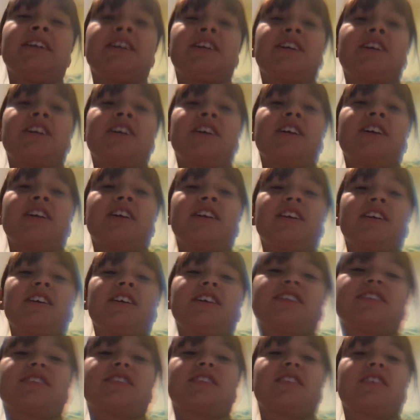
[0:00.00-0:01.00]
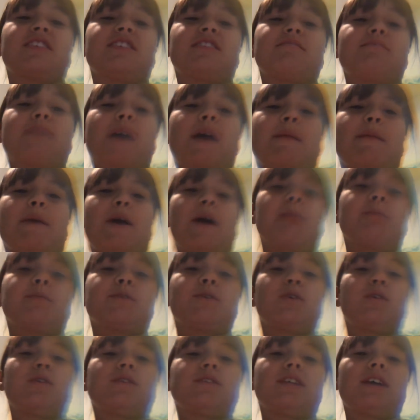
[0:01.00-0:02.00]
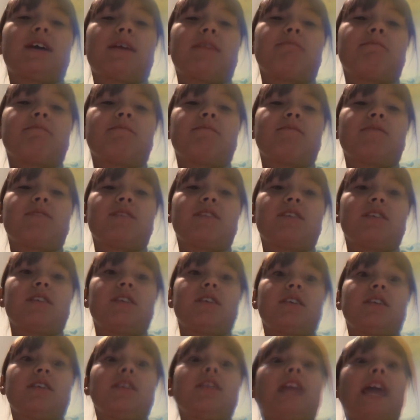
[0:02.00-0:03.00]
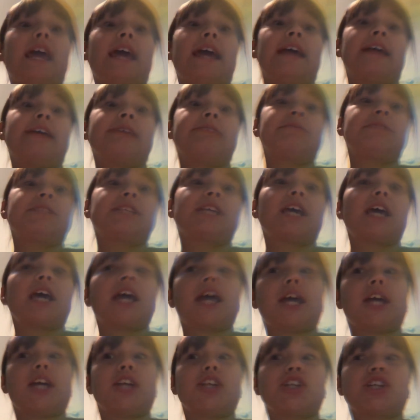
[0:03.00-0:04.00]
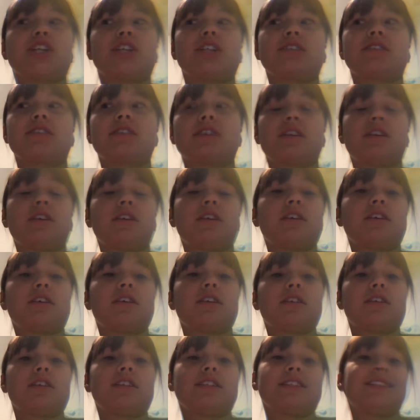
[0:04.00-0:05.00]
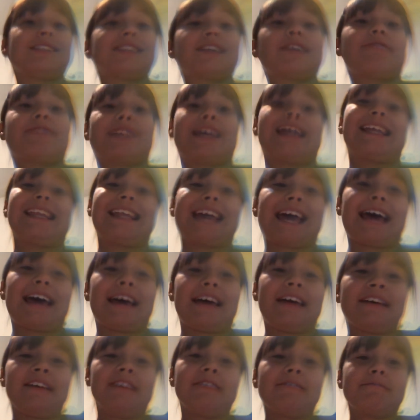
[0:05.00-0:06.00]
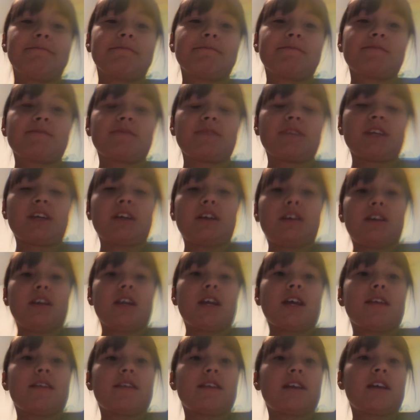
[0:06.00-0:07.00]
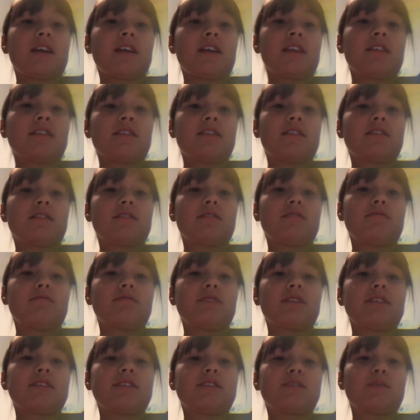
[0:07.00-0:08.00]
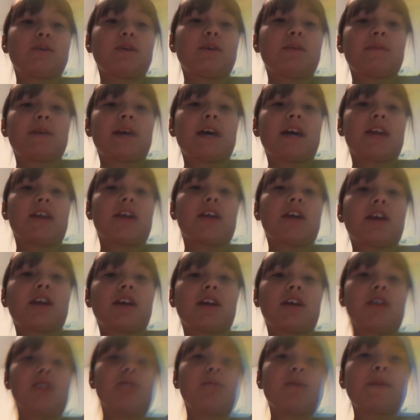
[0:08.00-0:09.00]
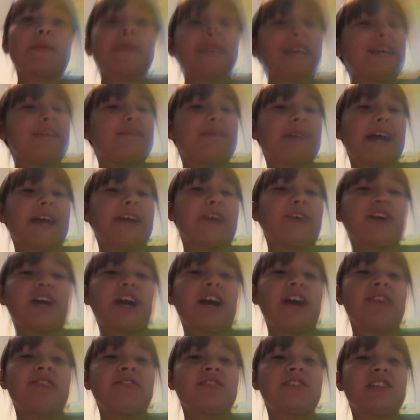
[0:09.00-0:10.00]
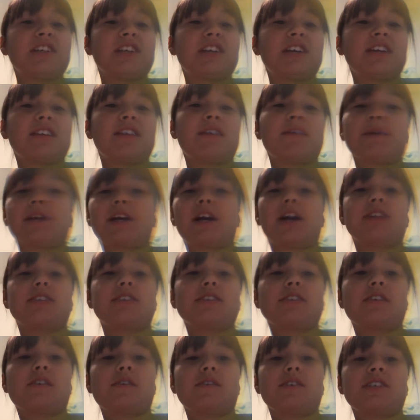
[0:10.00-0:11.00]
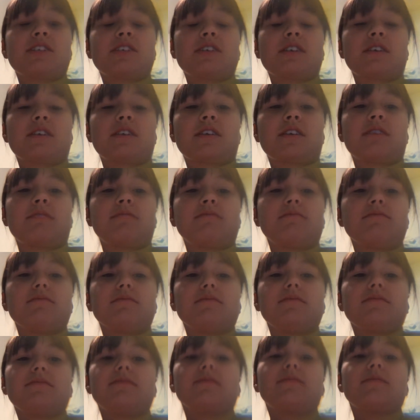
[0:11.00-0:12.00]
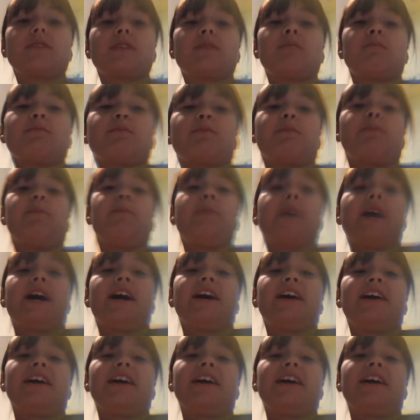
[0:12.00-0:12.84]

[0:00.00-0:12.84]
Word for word: her because my mom told them names, ages, and stuff like that. And then once we met her, we played Minecraft and then we got to know each other. But